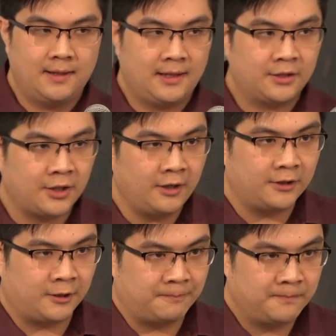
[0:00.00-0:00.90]
And
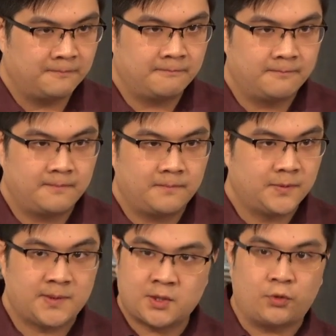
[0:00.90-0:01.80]
Gollum
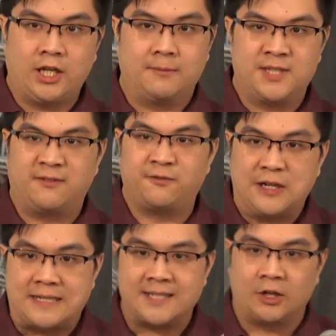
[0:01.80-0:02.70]
screams, he
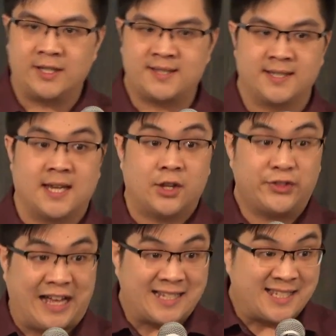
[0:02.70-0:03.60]
freaks out, he says,
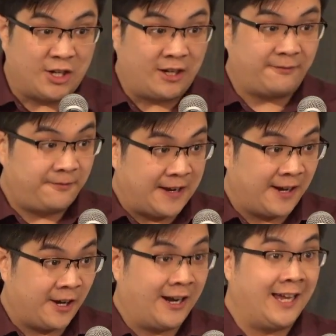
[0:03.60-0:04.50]
that's not
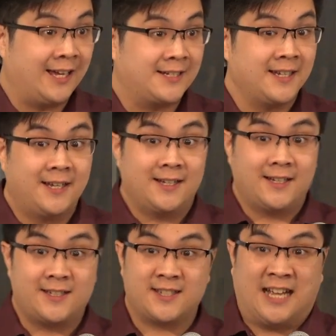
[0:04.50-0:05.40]
fair, and
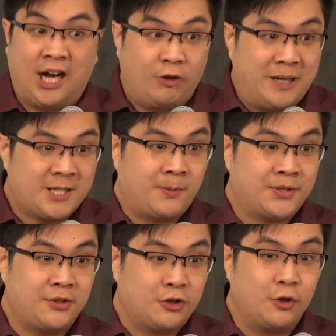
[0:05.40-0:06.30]
he says, how am I
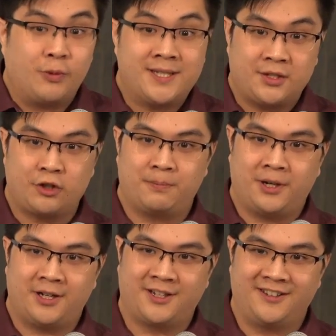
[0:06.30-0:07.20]
supposed to know what's in your
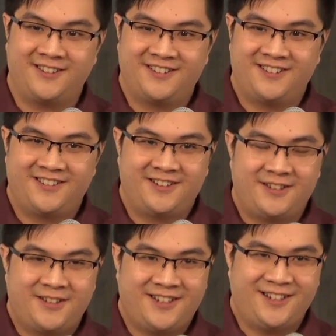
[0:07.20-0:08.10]
pocket?
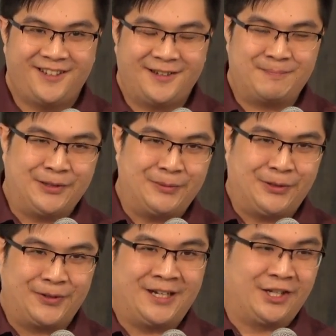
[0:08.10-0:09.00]
And
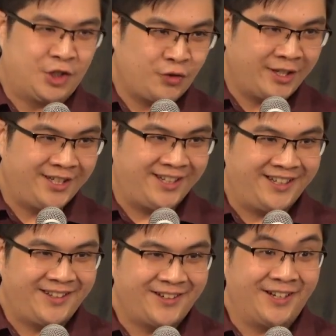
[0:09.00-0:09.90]
Bilbo, kind of
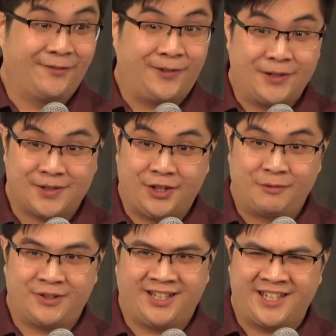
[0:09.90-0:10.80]
tricky, kind of follows
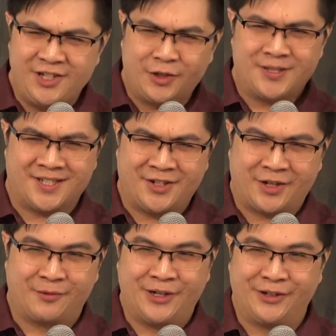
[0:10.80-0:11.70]
along with that. He knows it's not
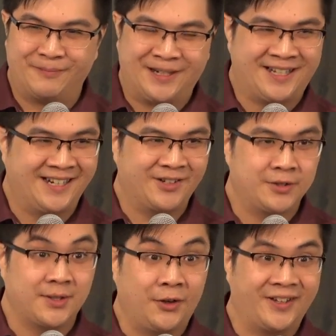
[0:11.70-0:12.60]
a riddle, but he kind of
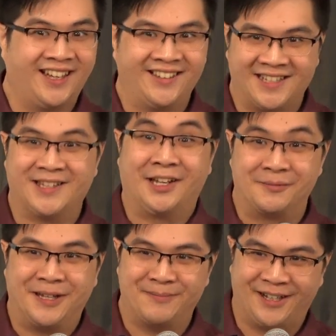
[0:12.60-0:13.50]
goes, oh yeah, that'll
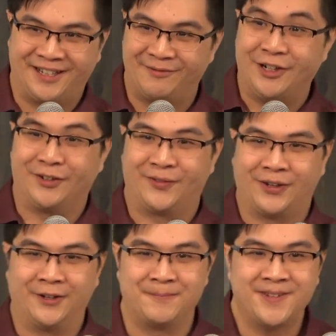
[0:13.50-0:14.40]
be my riddle for
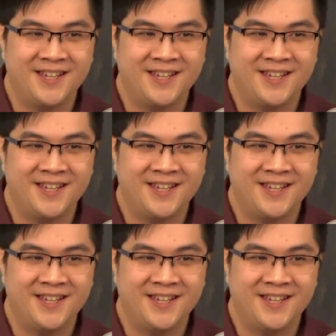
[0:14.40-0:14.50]
him,